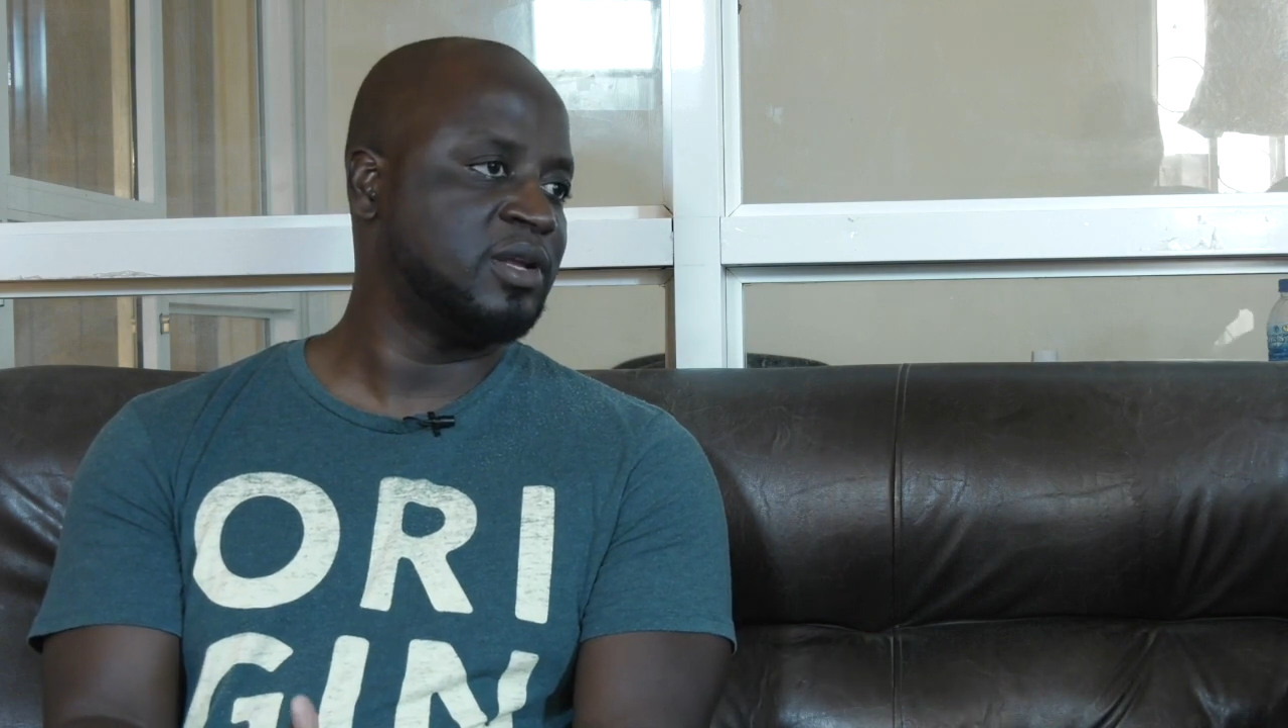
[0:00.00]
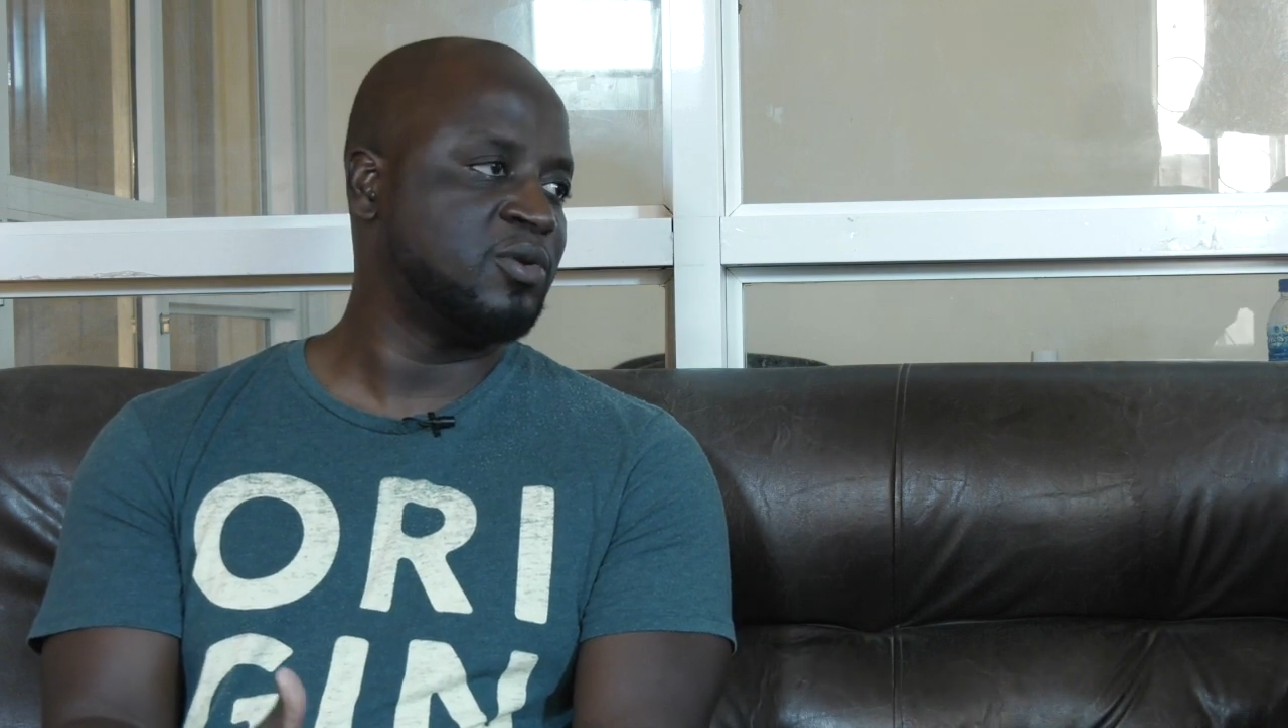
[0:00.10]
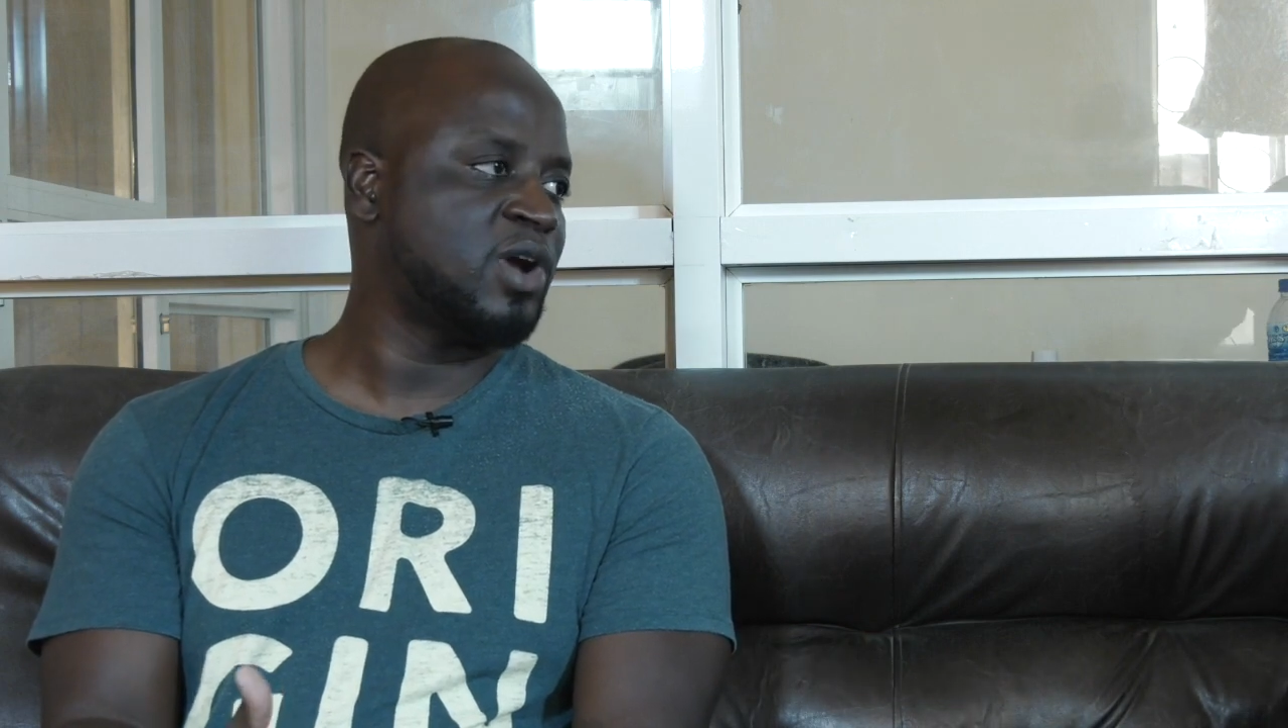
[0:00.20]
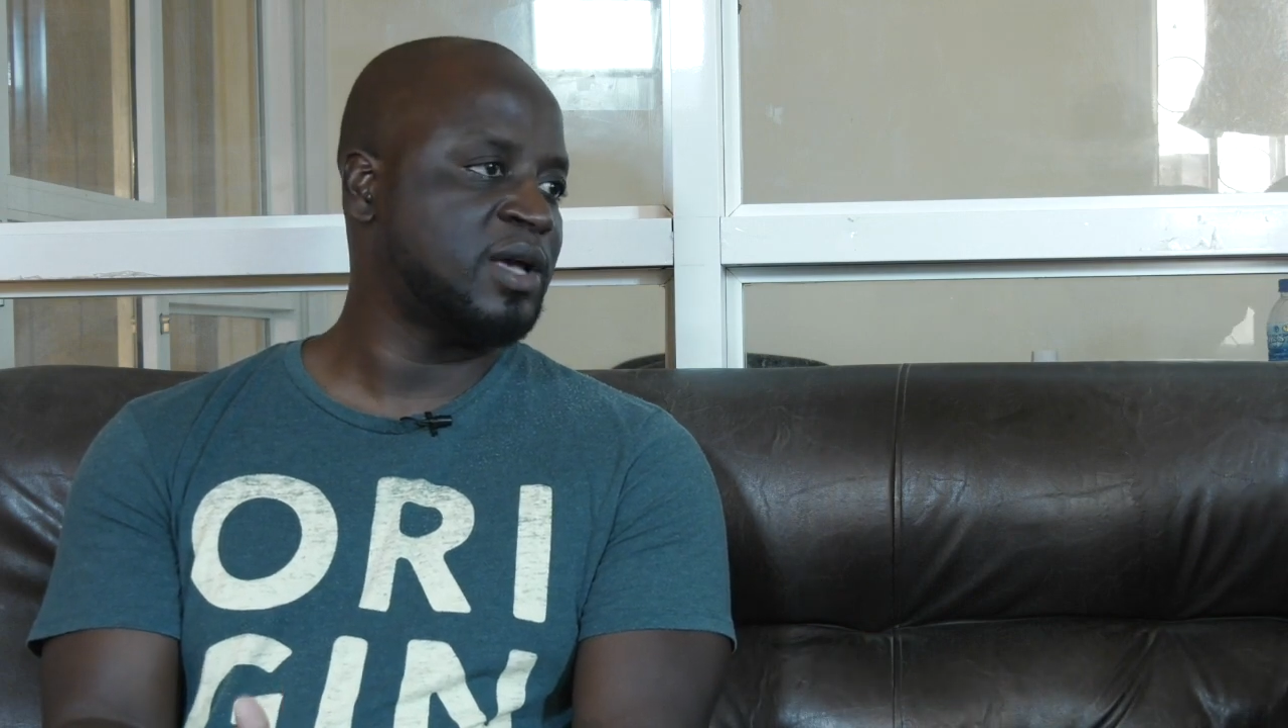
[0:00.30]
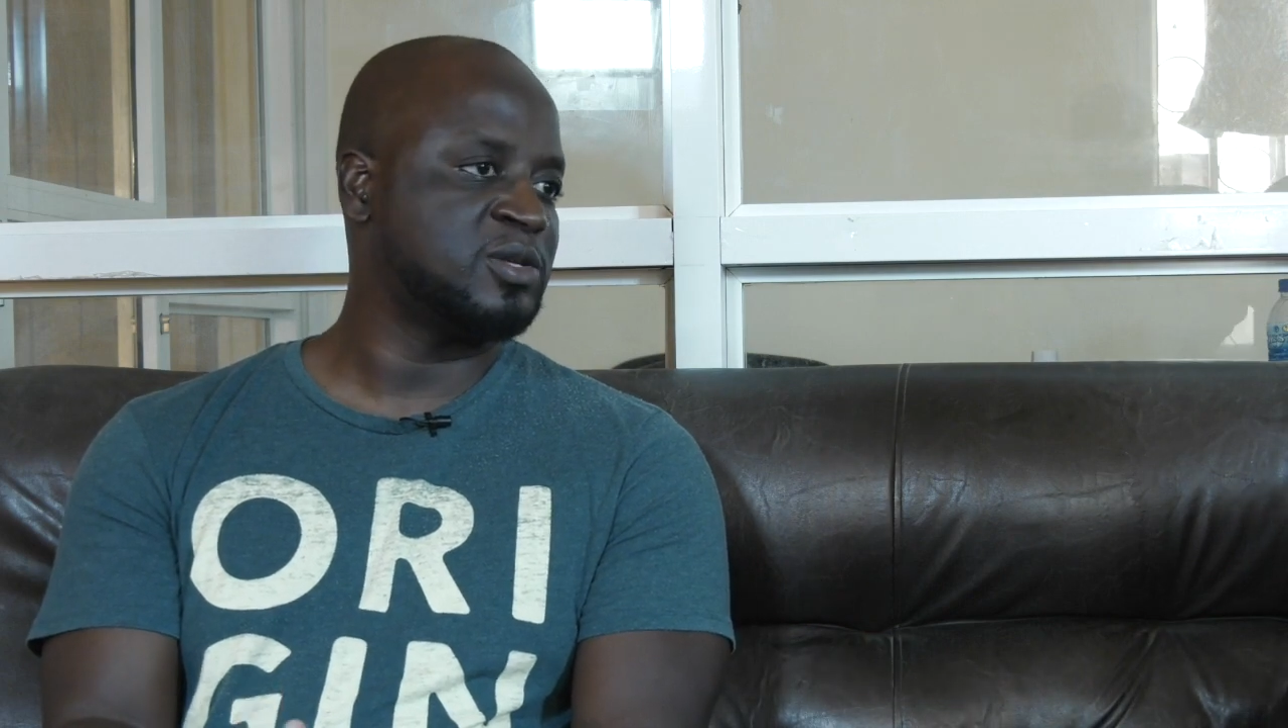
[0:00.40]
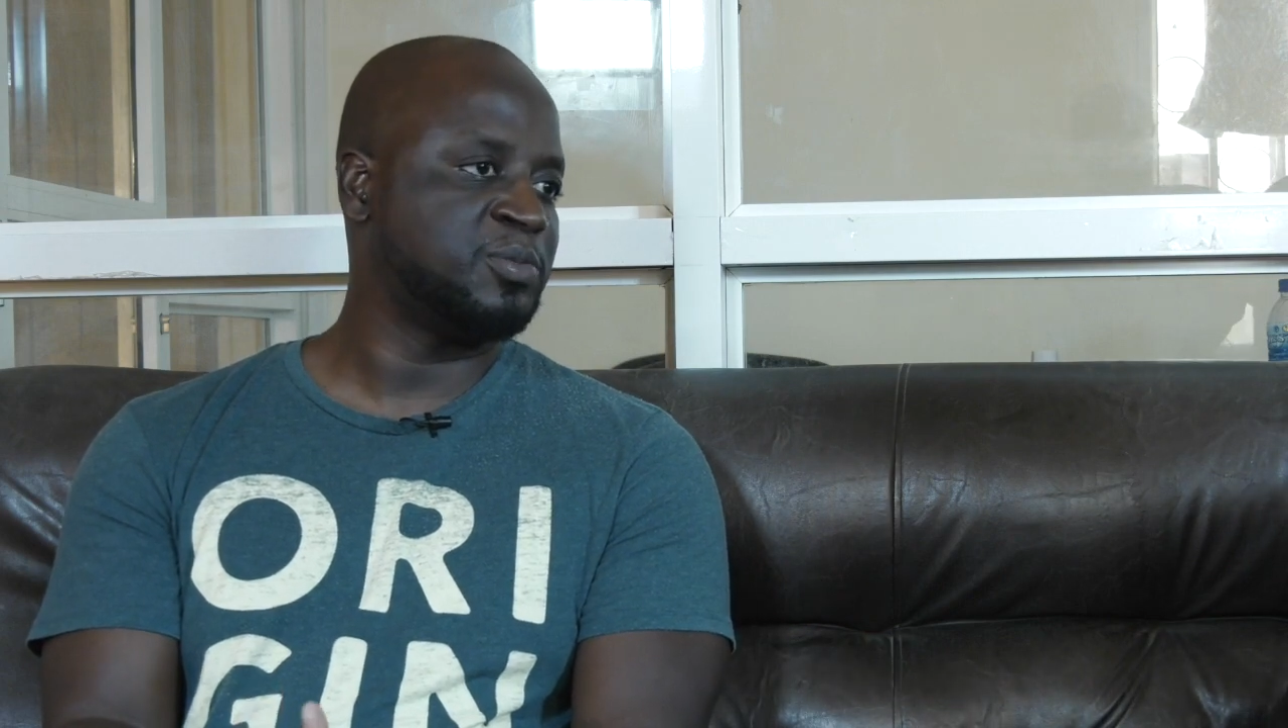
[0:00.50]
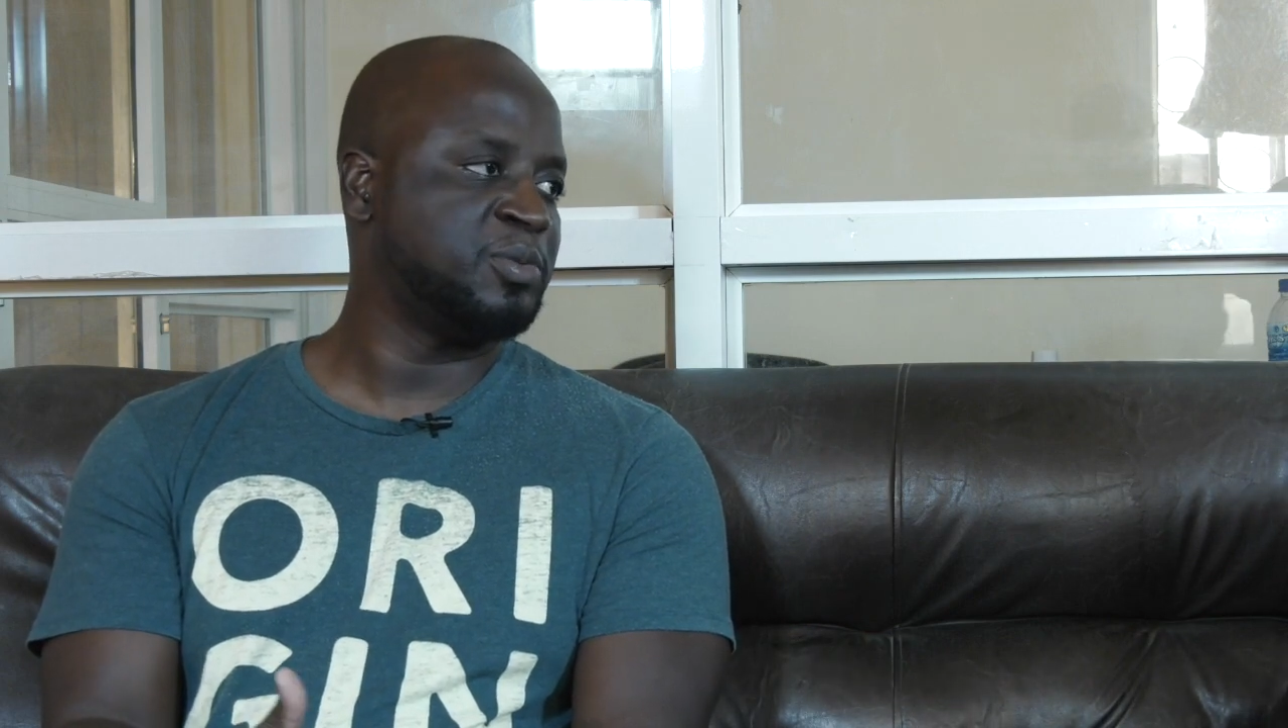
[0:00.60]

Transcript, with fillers: can grasp and